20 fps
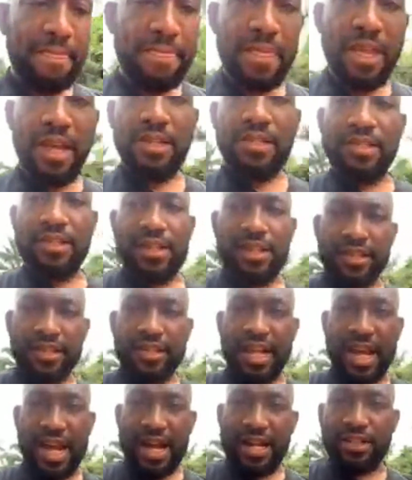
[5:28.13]
that
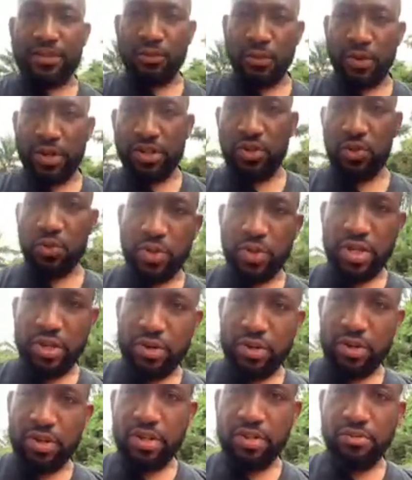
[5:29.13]
that which
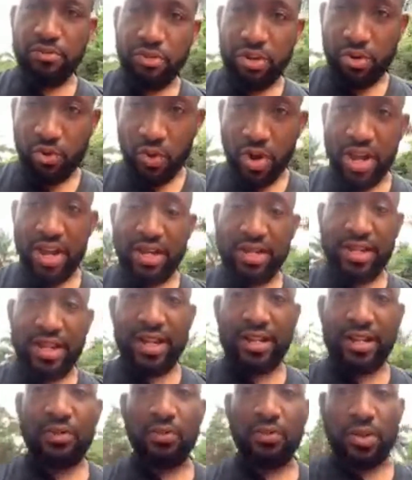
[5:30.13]
we require,
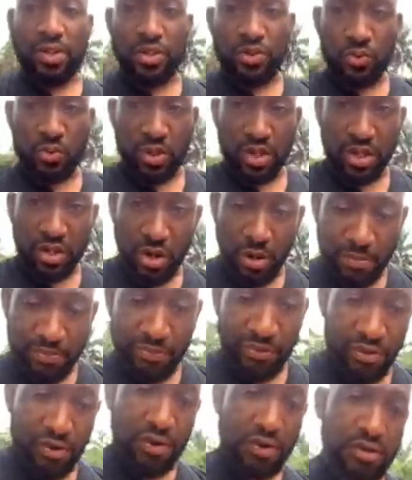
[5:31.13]
that which we hope
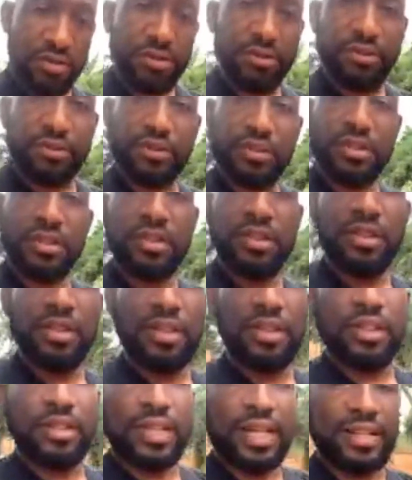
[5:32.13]
for,
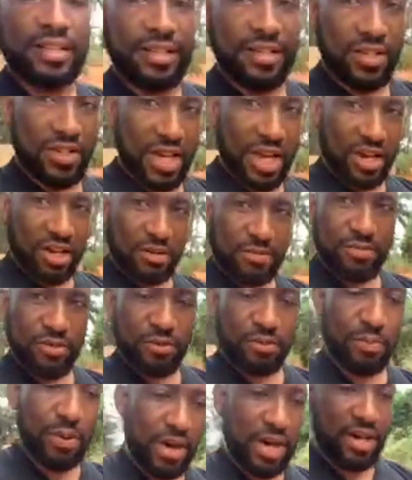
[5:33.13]
that it shall come to
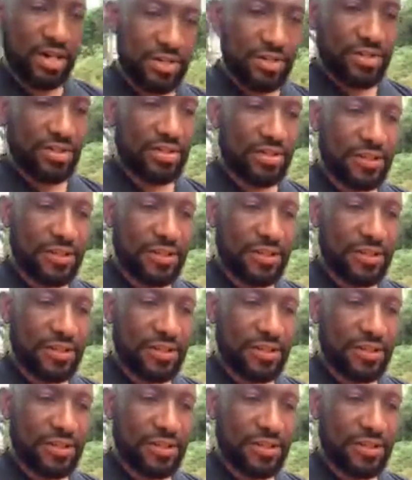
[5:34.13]
pass.